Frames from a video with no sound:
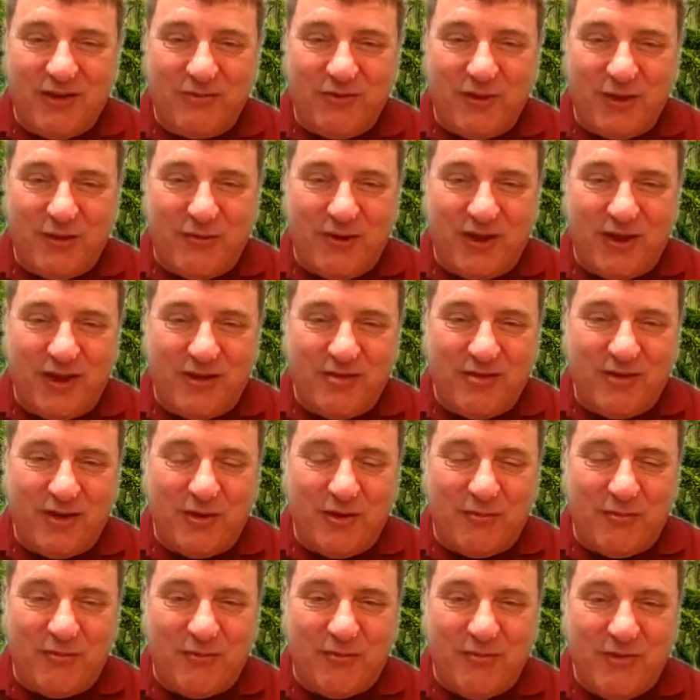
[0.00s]
think we ended
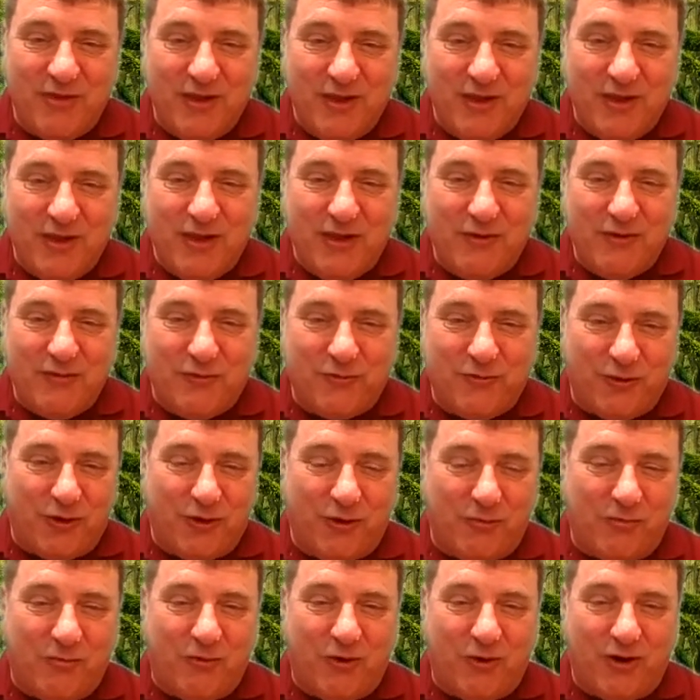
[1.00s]
up
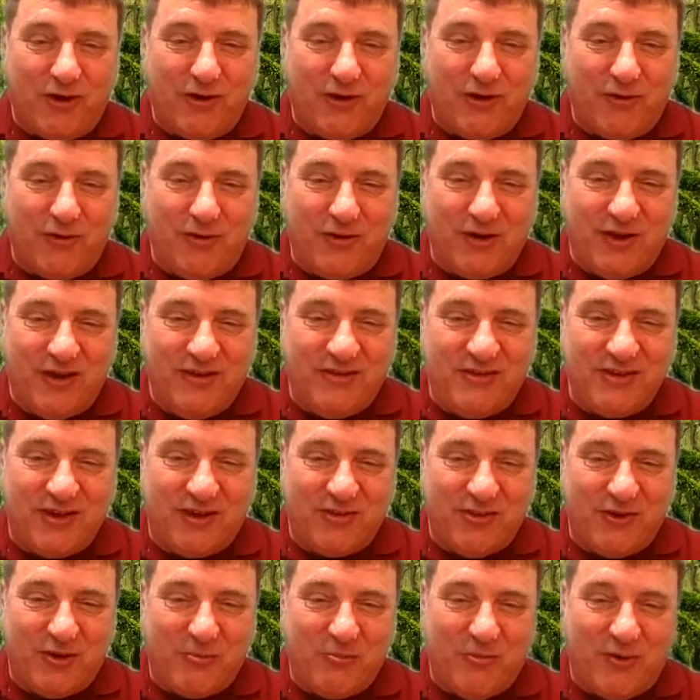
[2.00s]
throwing water on each
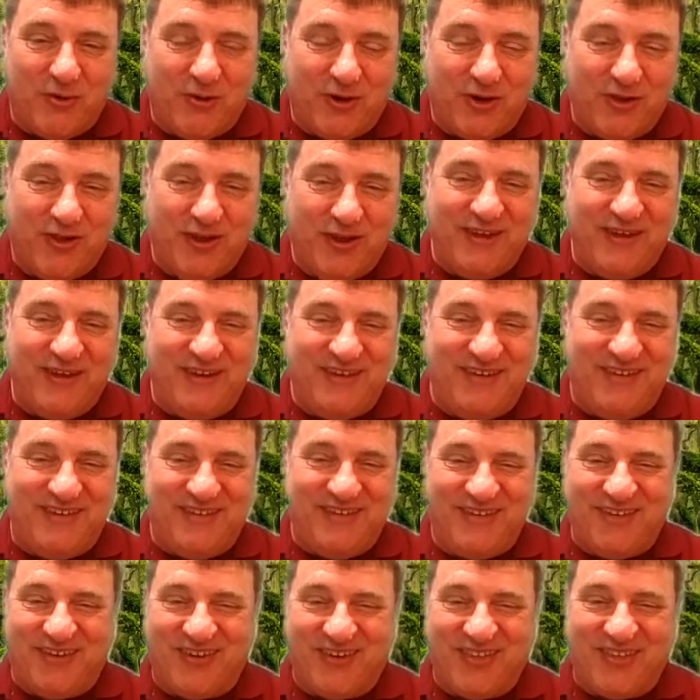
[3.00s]
other more
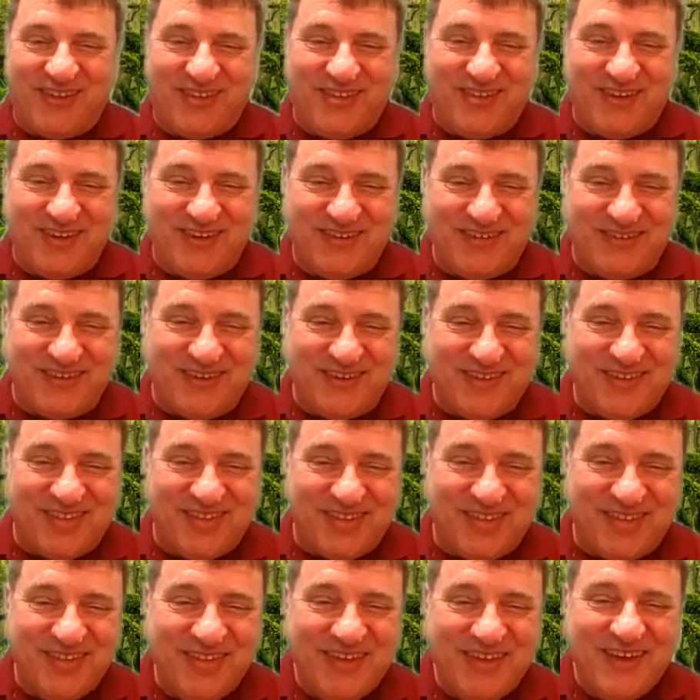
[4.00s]
on the dishes.
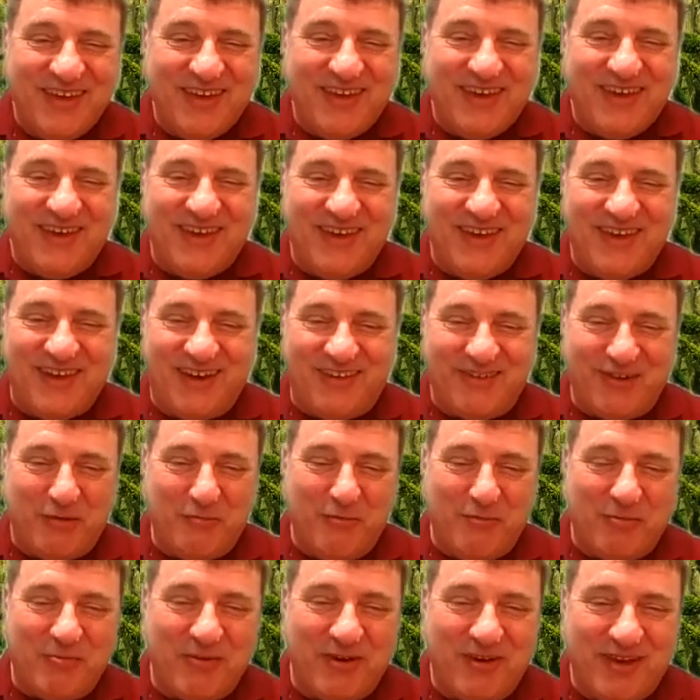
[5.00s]
And I
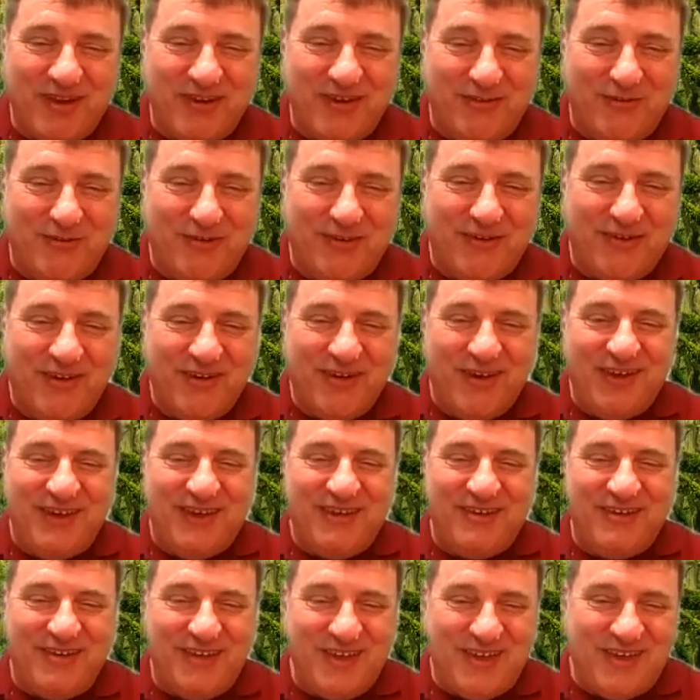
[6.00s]
remember
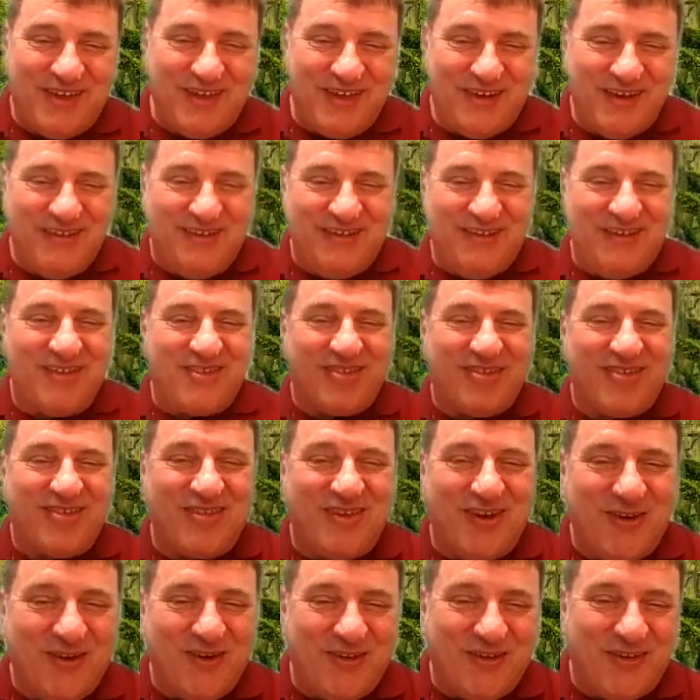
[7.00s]
getting just
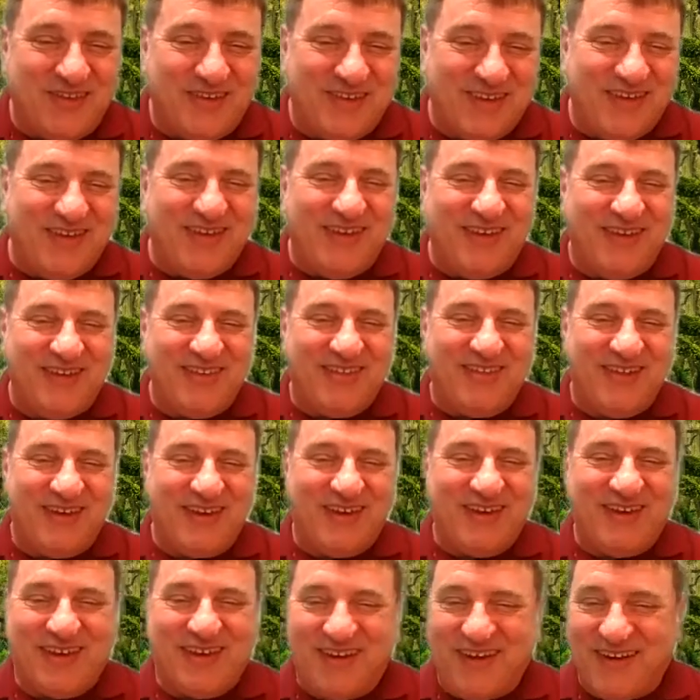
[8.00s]
soaked
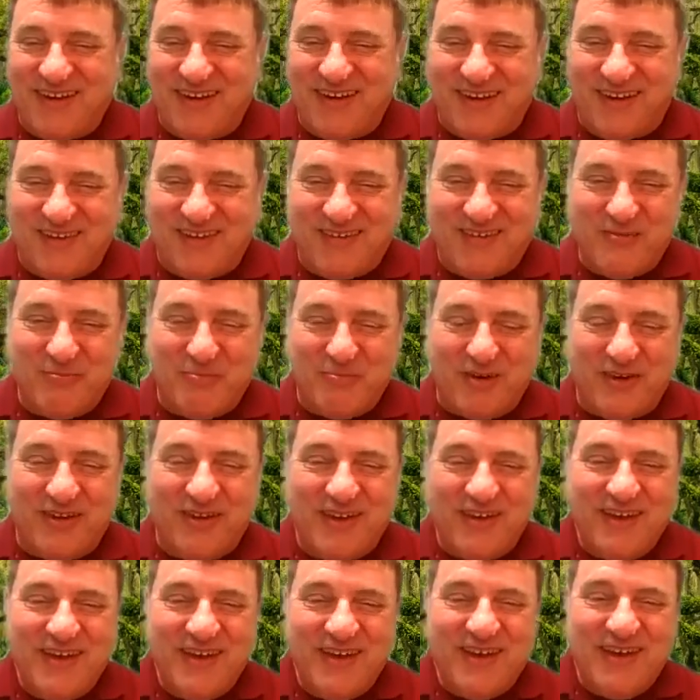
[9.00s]
there, but
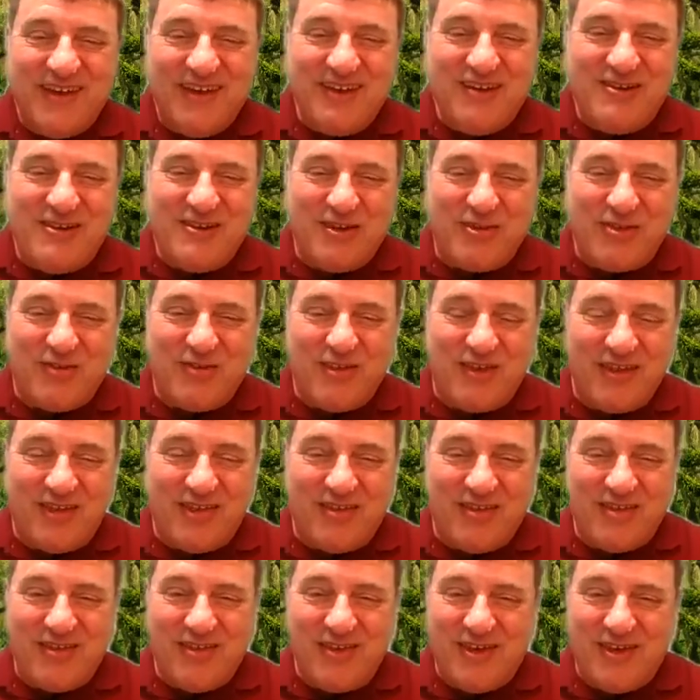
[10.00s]
just
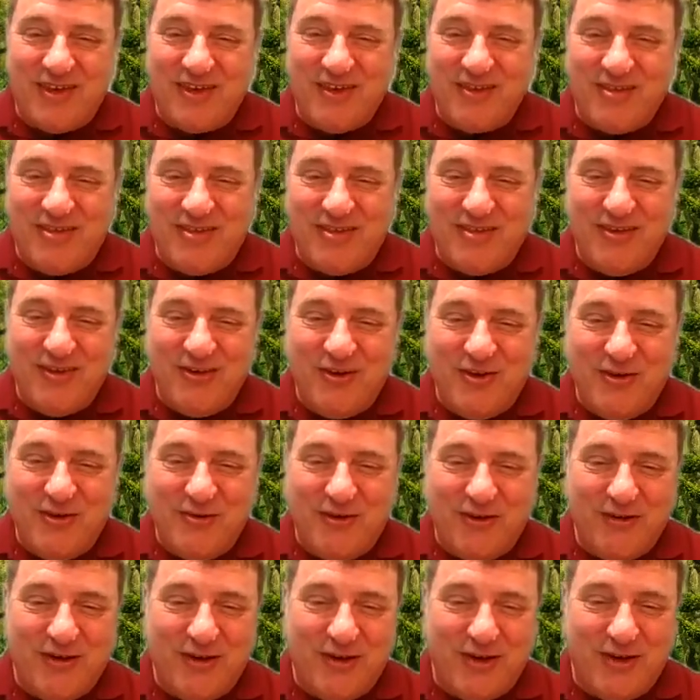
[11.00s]
things kids do
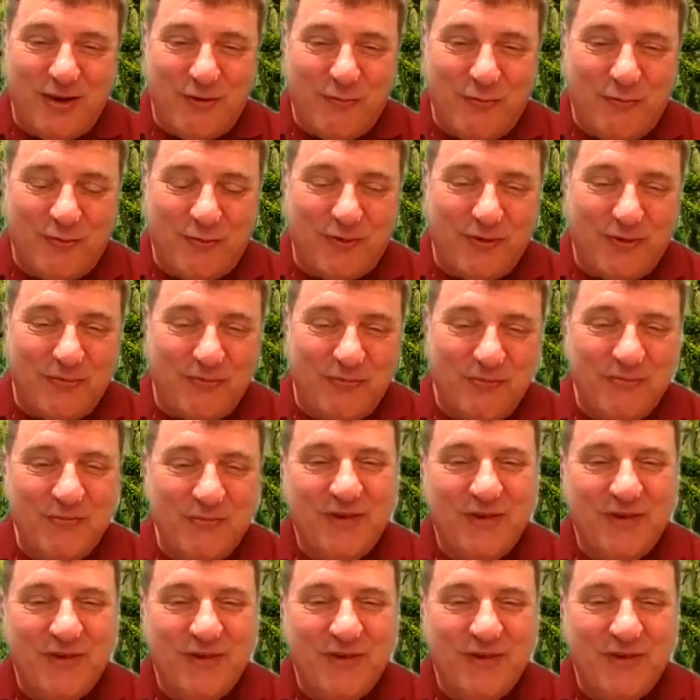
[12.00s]
for